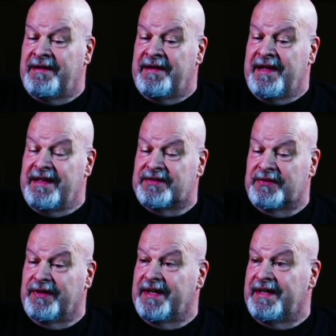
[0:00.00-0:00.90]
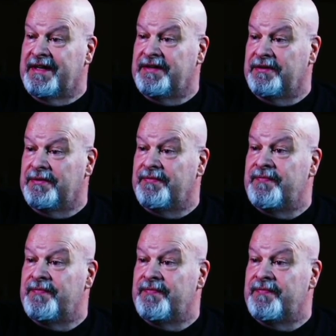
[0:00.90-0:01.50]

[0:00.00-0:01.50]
he certainly did too.